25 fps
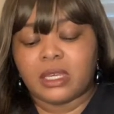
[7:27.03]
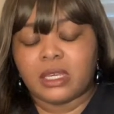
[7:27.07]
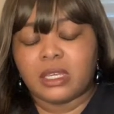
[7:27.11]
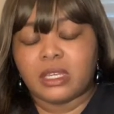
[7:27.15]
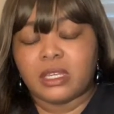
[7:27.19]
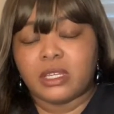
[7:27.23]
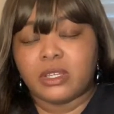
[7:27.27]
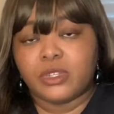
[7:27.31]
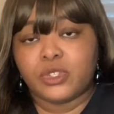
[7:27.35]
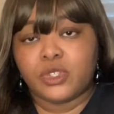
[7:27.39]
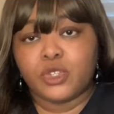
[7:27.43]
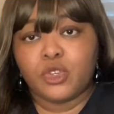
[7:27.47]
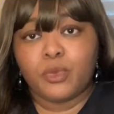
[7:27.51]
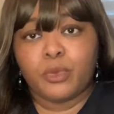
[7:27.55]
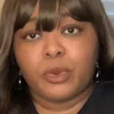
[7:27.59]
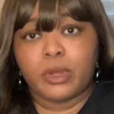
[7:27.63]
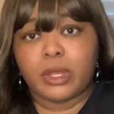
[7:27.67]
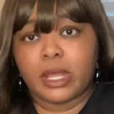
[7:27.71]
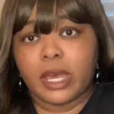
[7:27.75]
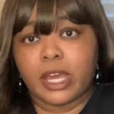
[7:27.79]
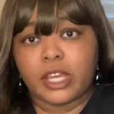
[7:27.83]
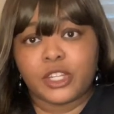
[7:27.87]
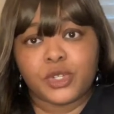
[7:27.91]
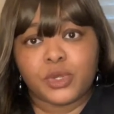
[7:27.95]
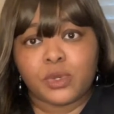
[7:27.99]

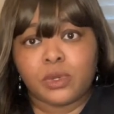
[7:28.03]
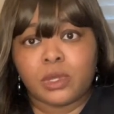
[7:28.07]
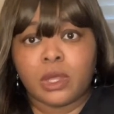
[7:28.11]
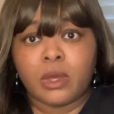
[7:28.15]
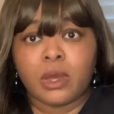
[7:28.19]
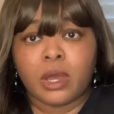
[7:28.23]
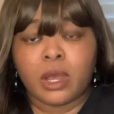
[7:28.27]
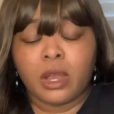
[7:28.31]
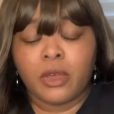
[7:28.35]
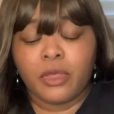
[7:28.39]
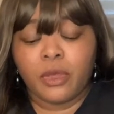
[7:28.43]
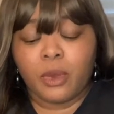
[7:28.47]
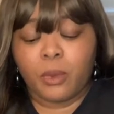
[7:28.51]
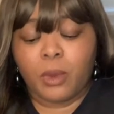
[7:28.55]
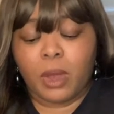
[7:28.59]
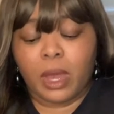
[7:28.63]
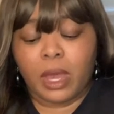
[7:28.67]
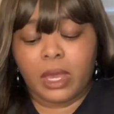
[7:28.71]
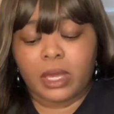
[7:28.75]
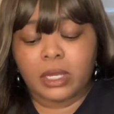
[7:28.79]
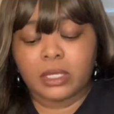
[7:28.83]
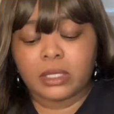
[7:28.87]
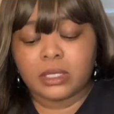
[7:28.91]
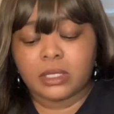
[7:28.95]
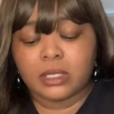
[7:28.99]
supernatural or
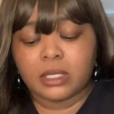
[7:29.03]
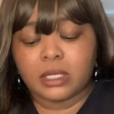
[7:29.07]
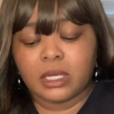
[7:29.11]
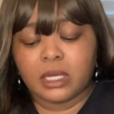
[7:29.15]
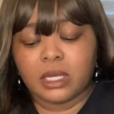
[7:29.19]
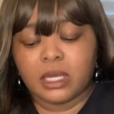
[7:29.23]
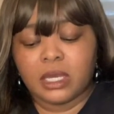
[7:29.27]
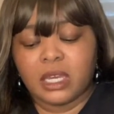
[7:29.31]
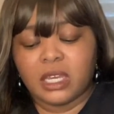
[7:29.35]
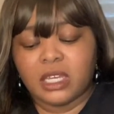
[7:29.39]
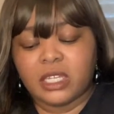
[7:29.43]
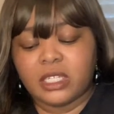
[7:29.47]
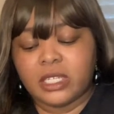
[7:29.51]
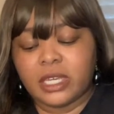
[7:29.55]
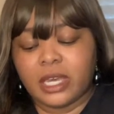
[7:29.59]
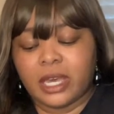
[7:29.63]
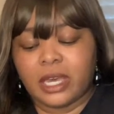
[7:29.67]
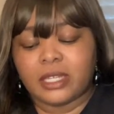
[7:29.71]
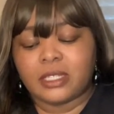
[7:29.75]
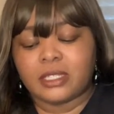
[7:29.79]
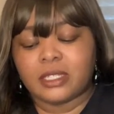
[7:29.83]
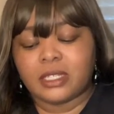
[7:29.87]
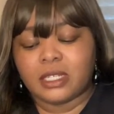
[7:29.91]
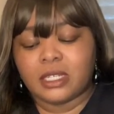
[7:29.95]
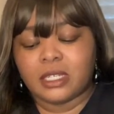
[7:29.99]
otherwise.
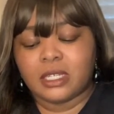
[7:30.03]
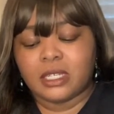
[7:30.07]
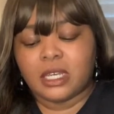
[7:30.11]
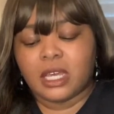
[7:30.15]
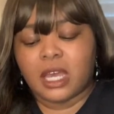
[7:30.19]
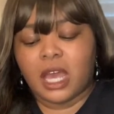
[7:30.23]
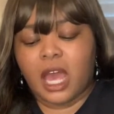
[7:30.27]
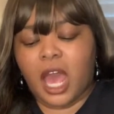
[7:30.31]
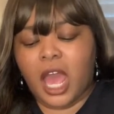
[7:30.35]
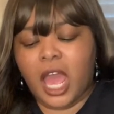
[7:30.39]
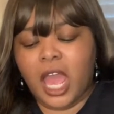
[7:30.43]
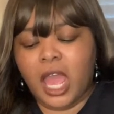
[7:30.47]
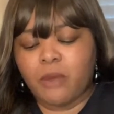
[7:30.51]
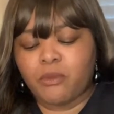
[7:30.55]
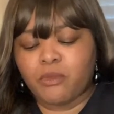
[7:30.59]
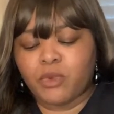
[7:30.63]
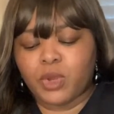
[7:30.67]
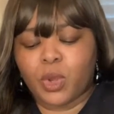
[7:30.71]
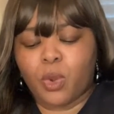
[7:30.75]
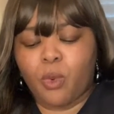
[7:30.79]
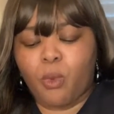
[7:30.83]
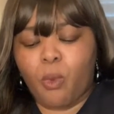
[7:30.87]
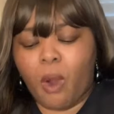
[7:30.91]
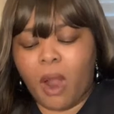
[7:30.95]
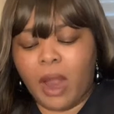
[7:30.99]
Yet, I am
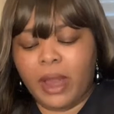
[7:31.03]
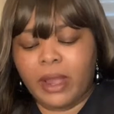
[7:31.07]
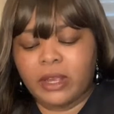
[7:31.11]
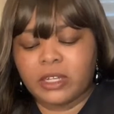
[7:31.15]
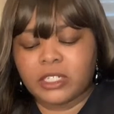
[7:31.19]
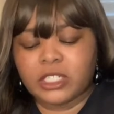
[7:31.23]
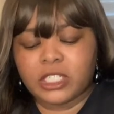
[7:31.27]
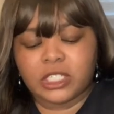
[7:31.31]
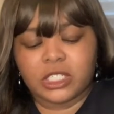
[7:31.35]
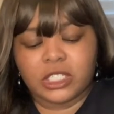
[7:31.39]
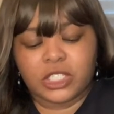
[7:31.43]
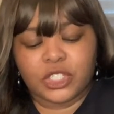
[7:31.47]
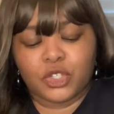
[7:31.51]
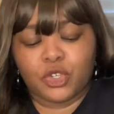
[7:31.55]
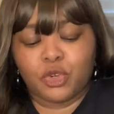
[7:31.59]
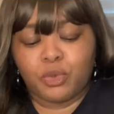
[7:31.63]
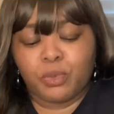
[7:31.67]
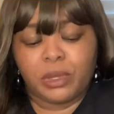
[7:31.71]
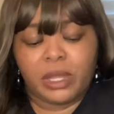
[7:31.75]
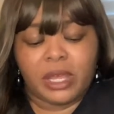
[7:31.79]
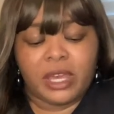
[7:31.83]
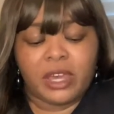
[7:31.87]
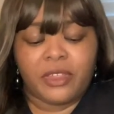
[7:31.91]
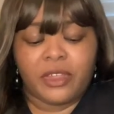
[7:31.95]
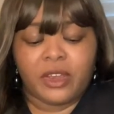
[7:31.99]
required to still
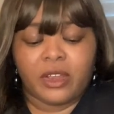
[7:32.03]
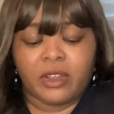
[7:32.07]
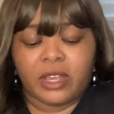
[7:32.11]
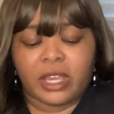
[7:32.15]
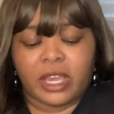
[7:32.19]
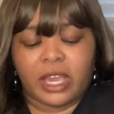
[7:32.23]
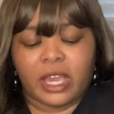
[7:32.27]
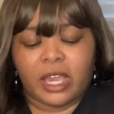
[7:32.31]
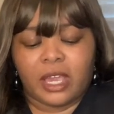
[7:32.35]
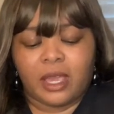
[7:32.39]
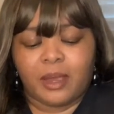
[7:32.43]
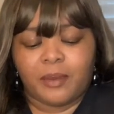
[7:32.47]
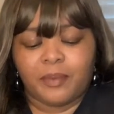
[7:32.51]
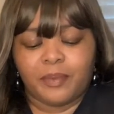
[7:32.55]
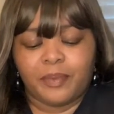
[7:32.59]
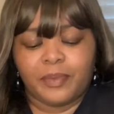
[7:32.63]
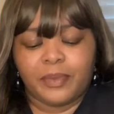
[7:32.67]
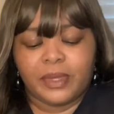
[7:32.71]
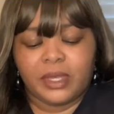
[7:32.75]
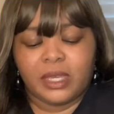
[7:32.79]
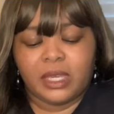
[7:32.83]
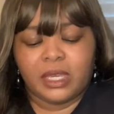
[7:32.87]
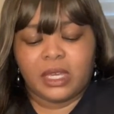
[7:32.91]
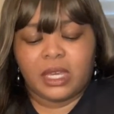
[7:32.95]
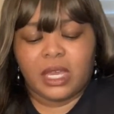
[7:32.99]
play their game.
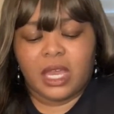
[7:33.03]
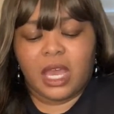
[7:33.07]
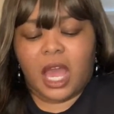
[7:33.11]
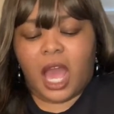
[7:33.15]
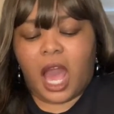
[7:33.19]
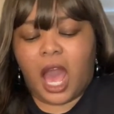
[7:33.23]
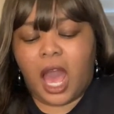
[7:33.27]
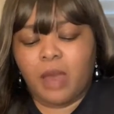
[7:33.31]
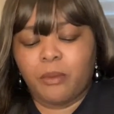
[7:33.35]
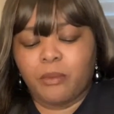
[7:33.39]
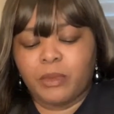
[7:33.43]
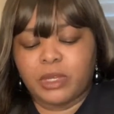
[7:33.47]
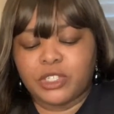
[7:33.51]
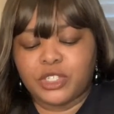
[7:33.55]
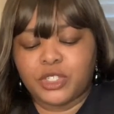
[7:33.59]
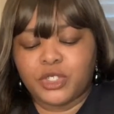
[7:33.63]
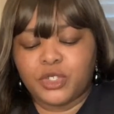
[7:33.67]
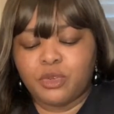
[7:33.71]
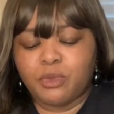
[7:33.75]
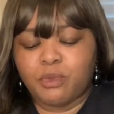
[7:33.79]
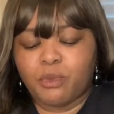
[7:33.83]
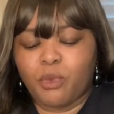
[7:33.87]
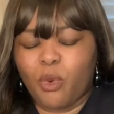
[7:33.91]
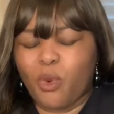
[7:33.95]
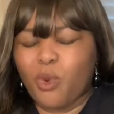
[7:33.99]
I must do
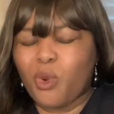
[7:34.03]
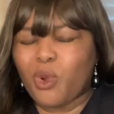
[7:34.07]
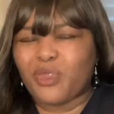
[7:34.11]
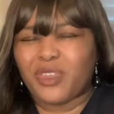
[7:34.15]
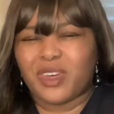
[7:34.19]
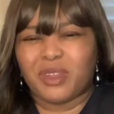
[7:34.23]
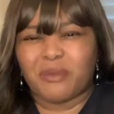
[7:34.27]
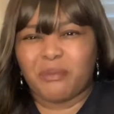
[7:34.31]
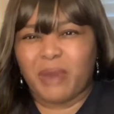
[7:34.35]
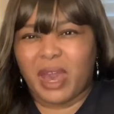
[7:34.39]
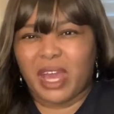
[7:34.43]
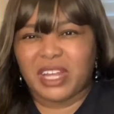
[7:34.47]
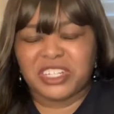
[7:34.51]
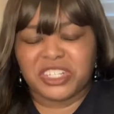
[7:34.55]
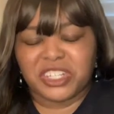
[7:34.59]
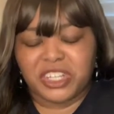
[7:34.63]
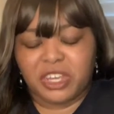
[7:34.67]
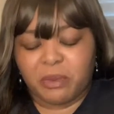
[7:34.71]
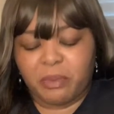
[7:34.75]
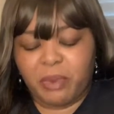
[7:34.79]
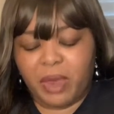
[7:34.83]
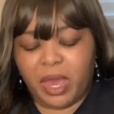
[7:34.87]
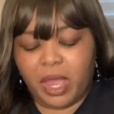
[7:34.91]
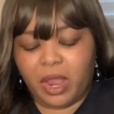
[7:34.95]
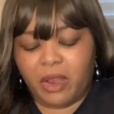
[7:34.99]
more than match their
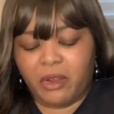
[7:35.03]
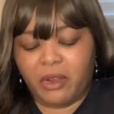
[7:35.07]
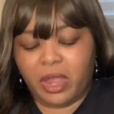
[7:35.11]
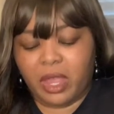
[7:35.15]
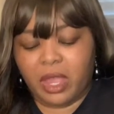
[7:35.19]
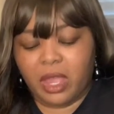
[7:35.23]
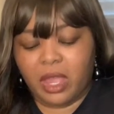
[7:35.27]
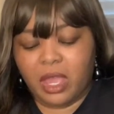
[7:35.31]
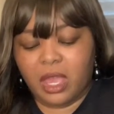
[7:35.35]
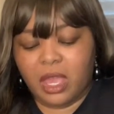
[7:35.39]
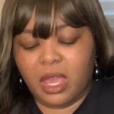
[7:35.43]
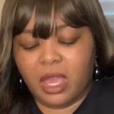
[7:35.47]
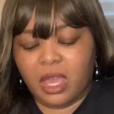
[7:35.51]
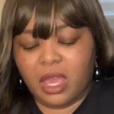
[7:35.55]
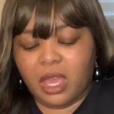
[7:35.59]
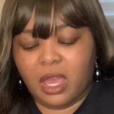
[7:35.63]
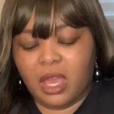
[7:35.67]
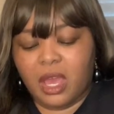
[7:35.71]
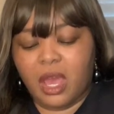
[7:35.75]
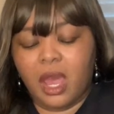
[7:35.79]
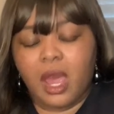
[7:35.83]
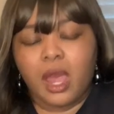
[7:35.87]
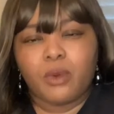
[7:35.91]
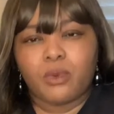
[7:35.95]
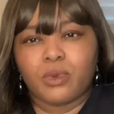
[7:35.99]
parry.
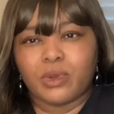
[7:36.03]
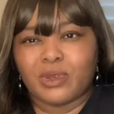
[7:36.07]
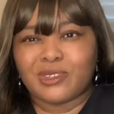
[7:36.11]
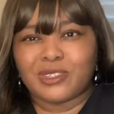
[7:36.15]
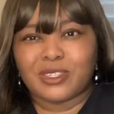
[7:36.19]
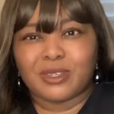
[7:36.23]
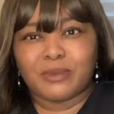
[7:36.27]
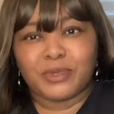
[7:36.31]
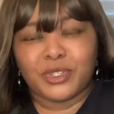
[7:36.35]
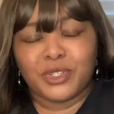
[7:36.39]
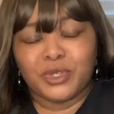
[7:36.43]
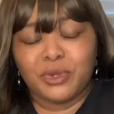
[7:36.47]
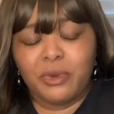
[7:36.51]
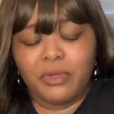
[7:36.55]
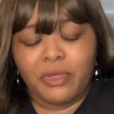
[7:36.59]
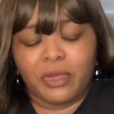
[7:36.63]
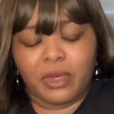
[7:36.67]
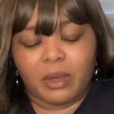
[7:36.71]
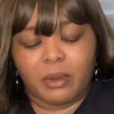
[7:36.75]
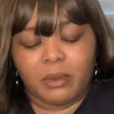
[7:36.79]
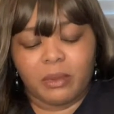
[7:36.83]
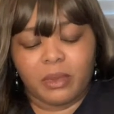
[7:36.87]
I will subdue them.